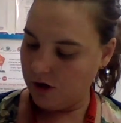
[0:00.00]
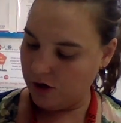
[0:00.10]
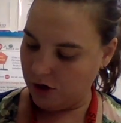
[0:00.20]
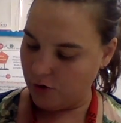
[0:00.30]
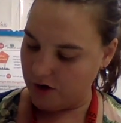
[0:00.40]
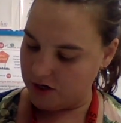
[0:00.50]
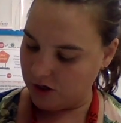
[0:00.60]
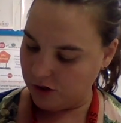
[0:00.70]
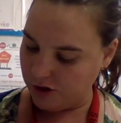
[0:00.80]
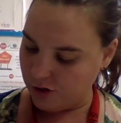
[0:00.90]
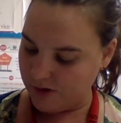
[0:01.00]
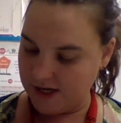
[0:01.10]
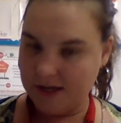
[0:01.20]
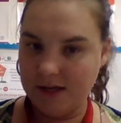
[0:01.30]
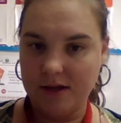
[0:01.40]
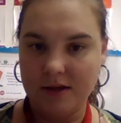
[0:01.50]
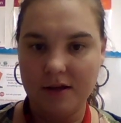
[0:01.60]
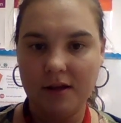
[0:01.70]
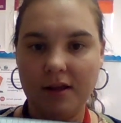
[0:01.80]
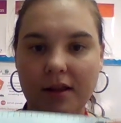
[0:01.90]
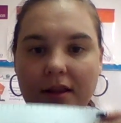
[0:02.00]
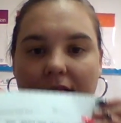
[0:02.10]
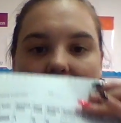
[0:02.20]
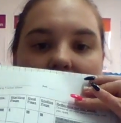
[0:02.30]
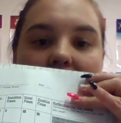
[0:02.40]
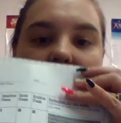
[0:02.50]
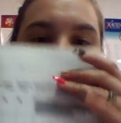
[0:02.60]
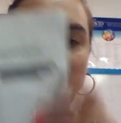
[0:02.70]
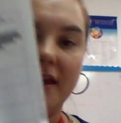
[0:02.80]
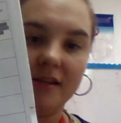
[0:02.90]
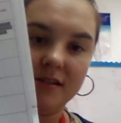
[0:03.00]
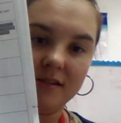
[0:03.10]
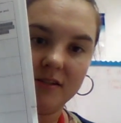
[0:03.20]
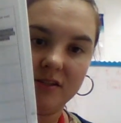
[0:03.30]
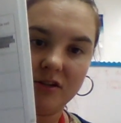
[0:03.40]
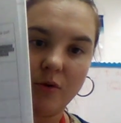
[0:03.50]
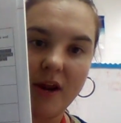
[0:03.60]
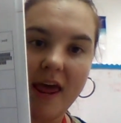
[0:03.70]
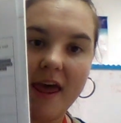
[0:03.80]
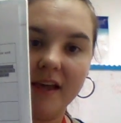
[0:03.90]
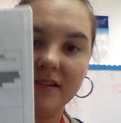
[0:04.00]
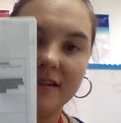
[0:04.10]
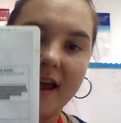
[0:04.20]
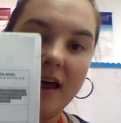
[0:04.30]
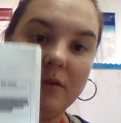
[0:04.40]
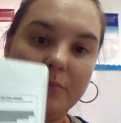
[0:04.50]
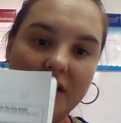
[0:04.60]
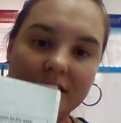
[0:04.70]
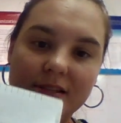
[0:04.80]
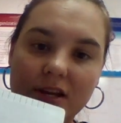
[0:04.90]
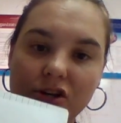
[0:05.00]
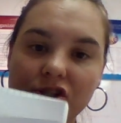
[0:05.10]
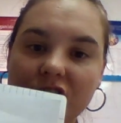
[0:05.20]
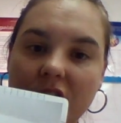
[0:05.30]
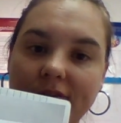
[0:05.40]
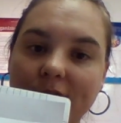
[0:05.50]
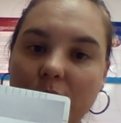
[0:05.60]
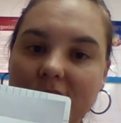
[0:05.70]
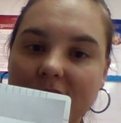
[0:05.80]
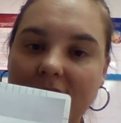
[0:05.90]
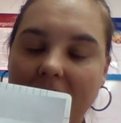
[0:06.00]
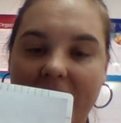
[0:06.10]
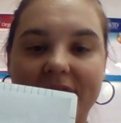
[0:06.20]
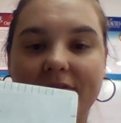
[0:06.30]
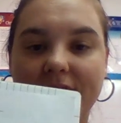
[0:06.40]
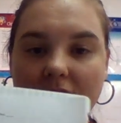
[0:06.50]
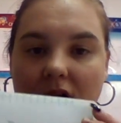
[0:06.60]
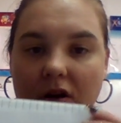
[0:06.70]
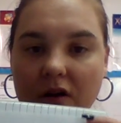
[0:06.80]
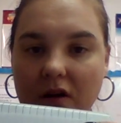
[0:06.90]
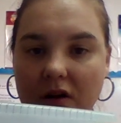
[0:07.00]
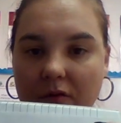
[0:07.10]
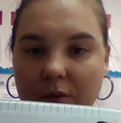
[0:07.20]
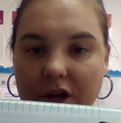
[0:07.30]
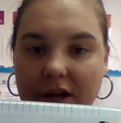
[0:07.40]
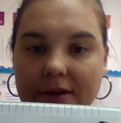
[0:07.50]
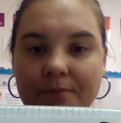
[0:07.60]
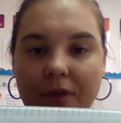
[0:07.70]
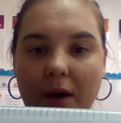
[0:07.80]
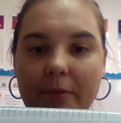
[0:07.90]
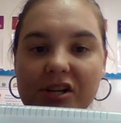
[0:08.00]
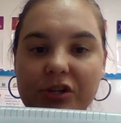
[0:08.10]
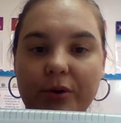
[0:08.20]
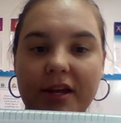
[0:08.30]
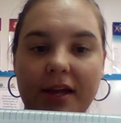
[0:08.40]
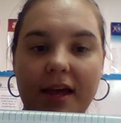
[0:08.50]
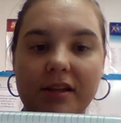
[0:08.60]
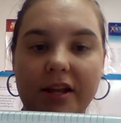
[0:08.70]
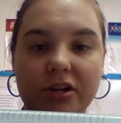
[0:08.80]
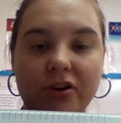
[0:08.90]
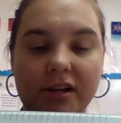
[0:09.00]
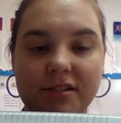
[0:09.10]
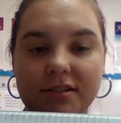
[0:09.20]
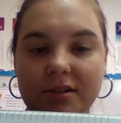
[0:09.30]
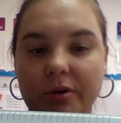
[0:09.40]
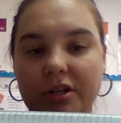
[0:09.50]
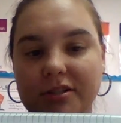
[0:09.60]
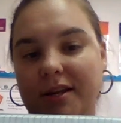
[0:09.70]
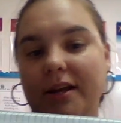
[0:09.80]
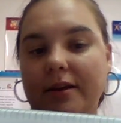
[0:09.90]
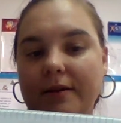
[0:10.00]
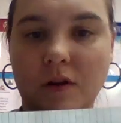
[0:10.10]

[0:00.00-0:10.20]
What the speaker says: you're going to glue it like this so it hangs down, because then you're just going to fold it in half. We good? I'm going to do it and then you guys can see what it looks like.